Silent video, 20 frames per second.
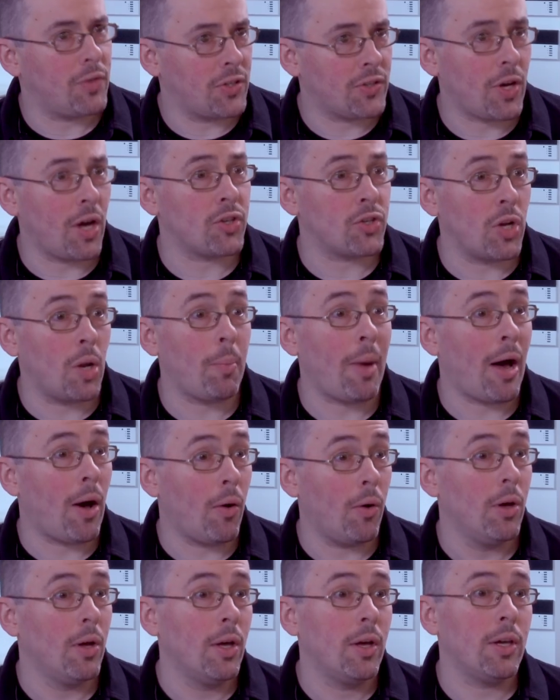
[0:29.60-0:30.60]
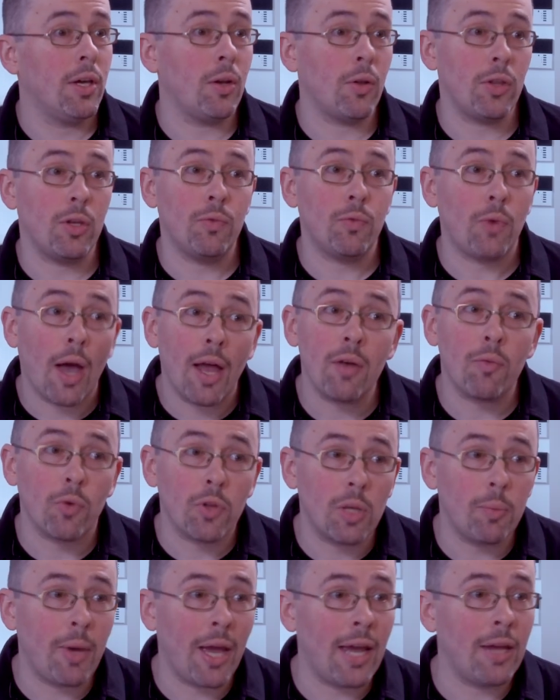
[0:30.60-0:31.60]
of discussion about, you know, that you kind of
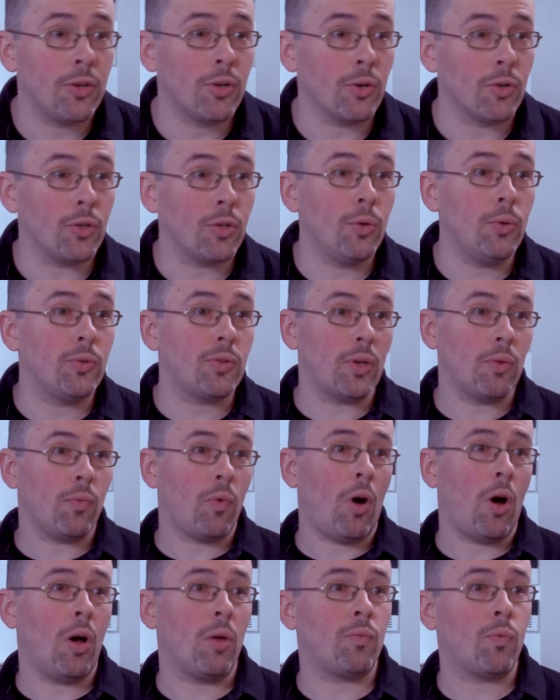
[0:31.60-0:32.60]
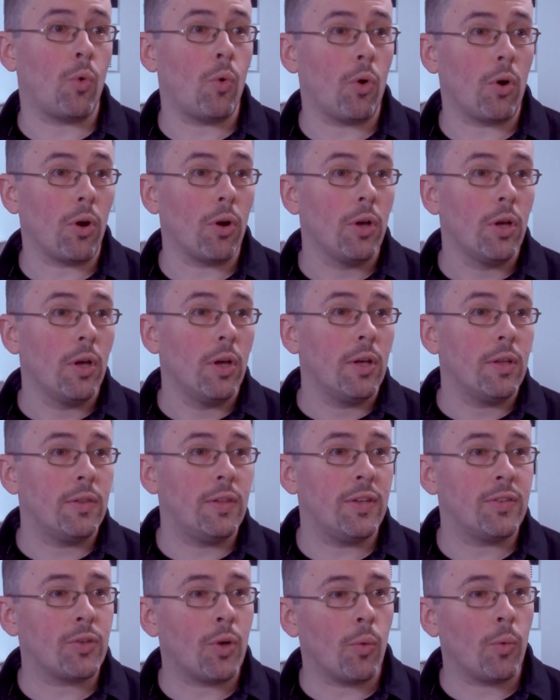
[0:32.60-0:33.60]
really paid your dues and fought for
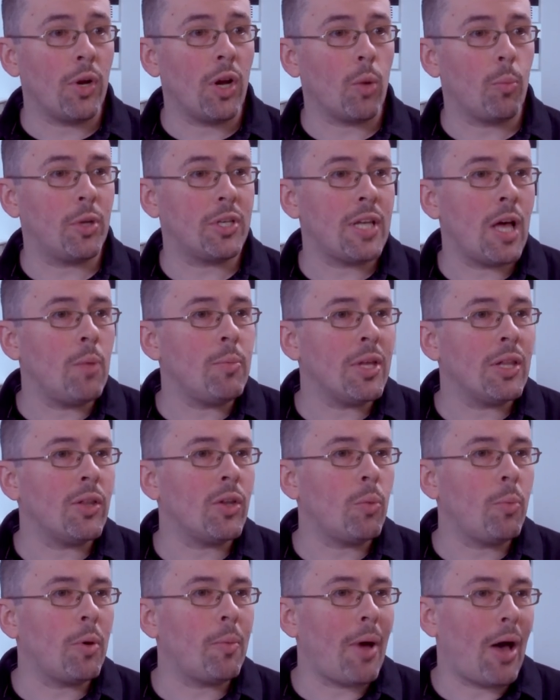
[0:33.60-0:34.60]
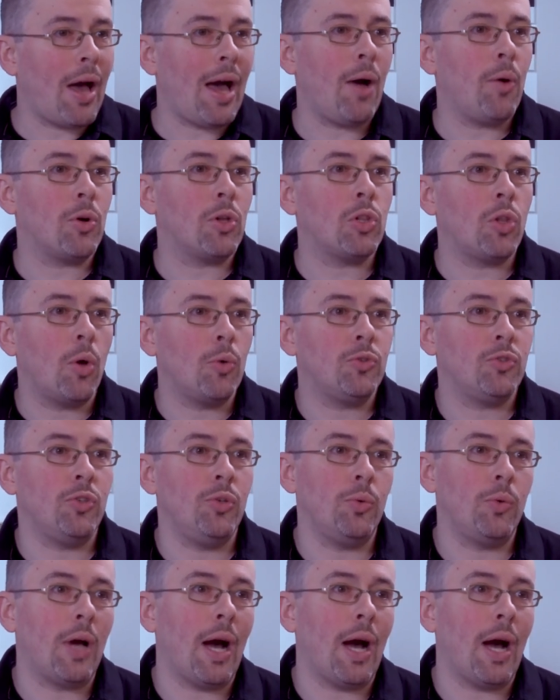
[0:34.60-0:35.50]
this career. But tell me a little bit about how close you